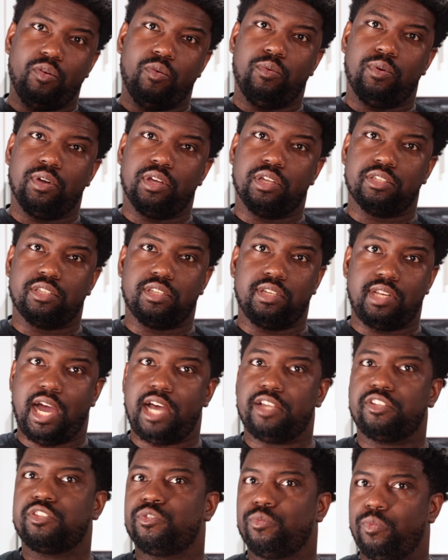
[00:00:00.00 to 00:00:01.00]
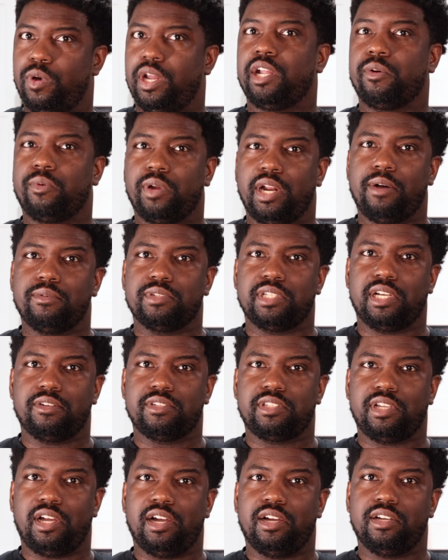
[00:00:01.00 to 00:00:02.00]
was not sweating when I was
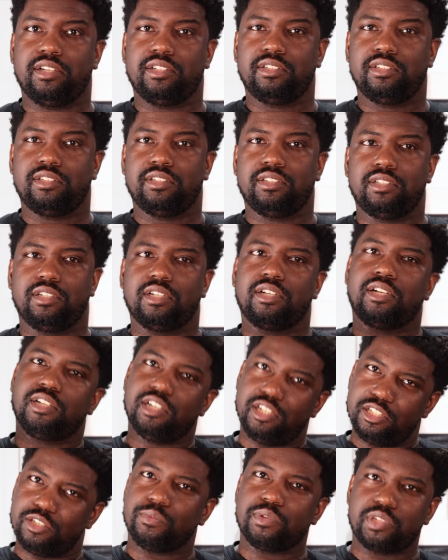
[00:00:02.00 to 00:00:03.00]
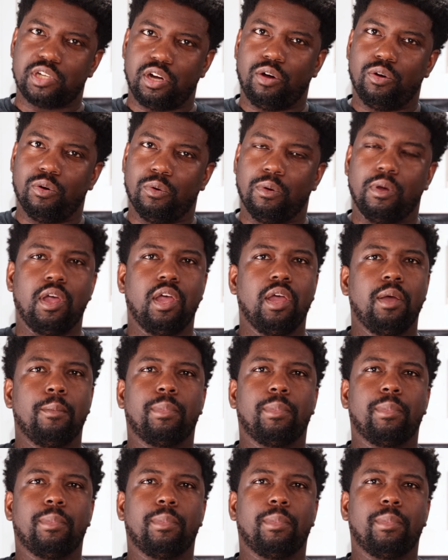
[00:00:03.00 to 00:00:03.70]
outside because it was cold.